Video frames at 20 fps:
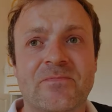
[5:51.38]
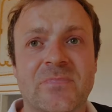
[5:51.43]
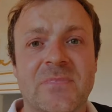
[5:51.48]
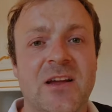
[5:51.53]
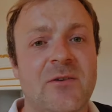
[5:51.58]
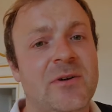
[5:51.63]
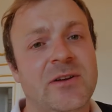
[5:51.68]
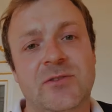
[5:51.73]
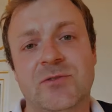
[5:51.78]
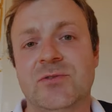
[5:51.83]

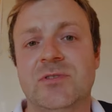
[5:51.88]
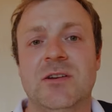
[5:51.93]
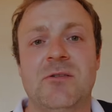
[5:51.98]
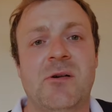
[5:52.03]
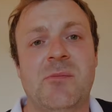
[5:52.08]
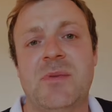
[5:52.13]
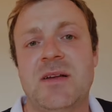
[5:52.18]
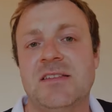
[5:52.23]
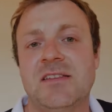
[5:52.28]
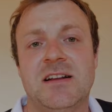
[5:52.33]
They
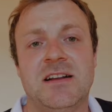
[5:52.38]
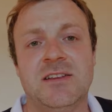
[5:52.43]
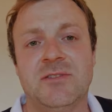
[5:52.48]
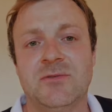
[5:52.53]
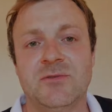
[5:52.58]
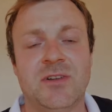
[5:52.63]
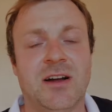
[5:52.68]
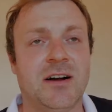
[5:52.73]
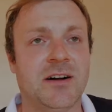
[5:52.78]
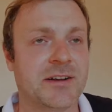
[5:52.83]
were basically
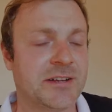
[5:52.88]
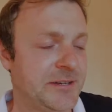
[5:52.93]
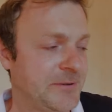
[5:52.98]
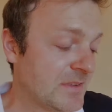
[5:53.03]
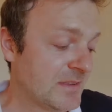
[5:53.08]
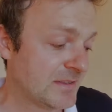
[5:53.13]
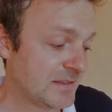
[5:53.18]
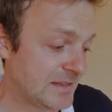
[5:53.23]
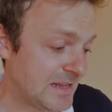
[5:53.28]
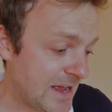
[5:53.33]
too dark.
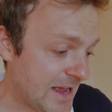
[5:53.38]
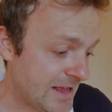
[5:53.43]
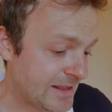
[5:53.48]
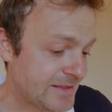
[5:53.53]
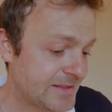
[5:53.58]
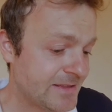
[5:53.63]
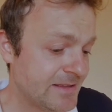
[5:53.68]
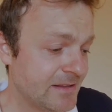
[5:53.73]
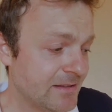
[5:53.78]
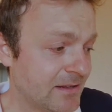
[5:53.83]

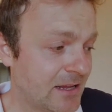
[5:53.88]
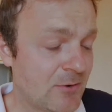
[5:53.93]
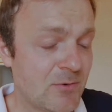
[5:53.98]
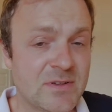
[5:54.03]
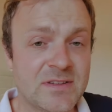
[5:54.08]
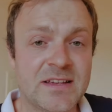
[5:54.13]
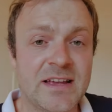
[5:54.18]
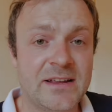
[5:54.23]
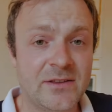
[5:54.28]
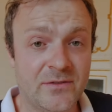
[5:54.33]
Then that
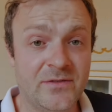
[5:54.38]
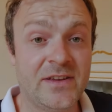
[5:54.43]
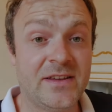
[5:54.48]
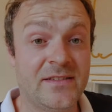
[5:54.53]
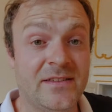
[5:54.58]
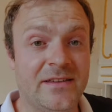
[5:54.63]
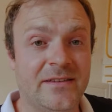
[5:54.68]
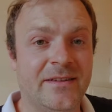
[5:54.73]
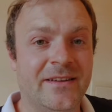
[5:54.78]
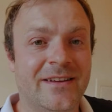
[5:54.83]
was kind of
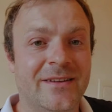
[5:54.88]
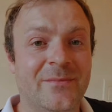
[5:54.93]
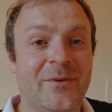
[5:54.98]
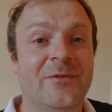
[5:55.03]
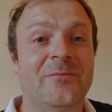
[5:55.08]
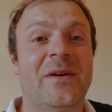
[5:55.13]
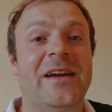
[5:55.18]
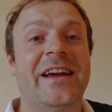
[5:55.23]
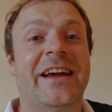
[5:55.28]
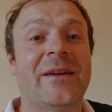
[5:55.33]
easy,
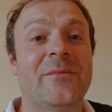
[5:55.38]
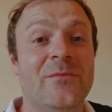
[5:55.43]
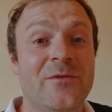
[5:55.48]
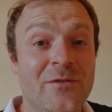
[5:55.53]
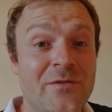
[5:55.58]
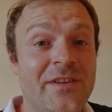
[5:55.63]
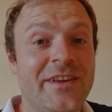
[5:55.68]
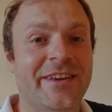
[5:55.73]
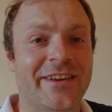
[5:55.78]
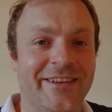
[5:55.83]
but by
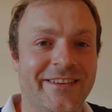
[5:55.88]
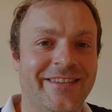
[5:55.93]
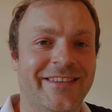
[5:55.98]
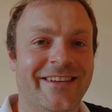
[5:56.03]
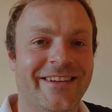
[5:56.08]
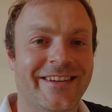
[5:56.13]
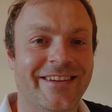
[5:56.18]
removing it,